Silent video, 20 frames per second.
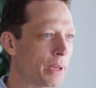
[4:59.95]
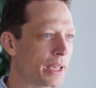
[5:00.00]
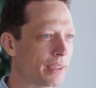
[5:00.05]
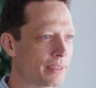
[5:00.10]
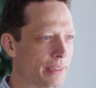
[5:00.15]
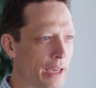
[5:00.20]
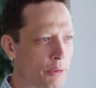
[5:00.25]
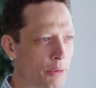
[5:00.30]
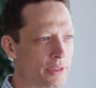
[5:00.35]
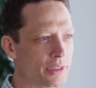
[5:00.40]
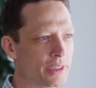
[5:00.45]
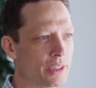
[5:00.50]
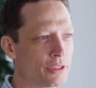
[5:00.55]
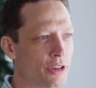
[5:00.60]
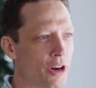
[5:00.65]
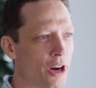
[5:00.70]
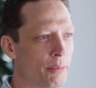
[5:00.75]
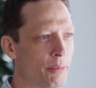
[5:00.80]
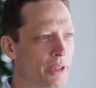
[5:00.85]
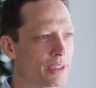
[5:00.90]
because I was
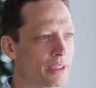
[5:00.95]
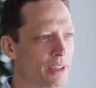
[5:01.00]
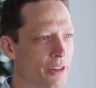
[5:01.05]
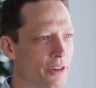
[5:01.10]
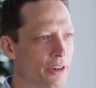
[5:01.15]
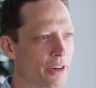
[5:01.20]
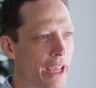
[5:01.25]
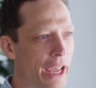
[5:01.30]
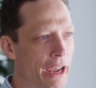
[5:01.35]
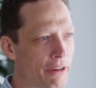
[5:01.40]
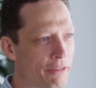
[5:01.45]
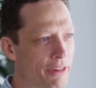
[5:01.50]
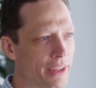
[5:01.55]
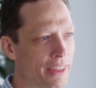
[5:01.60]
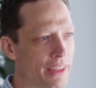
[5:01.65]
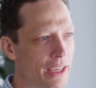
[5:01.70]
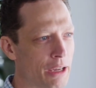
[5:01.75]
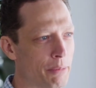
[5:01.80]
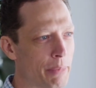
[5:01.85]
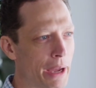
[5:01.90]
determined to learn
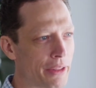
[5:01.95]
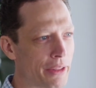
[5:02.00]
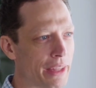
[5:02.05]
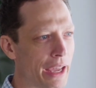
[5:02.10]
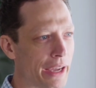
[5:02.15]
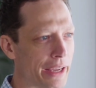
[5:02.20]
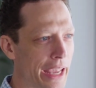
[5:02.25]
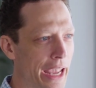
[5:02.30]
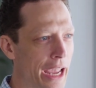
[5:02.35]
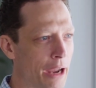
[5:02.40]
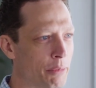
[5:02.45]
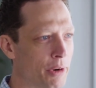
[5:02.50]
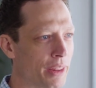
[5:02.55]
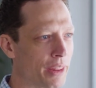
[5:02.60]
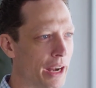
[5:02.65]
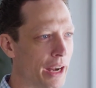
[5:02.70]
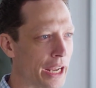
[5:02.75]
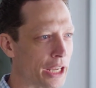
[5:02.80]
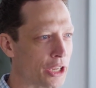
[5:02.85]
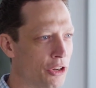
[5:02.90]
everything about that
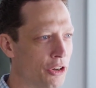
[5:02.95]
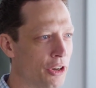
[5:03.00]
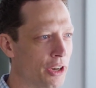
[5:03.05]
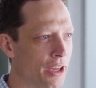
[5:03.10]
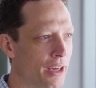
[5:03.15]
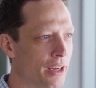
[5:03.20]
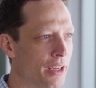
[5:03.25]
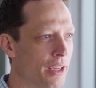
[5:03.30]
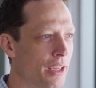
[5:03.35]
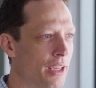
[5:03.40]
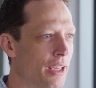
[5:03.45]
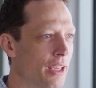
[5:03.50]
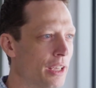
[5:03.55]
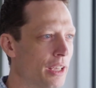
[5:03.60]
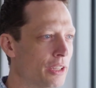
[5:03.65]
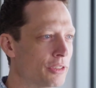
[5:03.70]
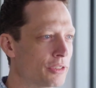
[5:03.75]
camera that I could